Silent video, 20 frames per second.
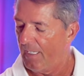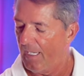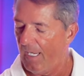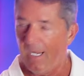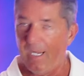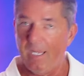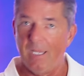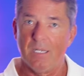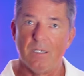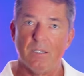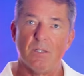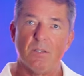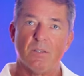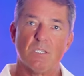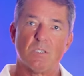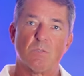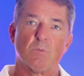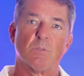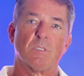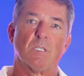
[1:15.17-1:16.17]
And
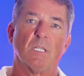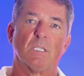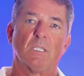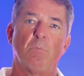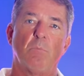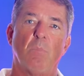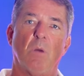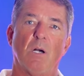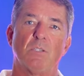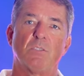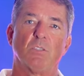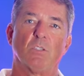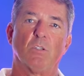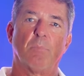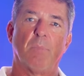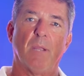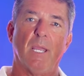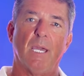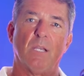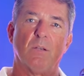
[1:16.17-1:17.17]
this one's got the modular
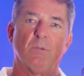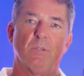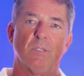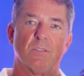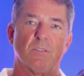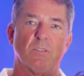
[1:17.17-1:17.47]
battery,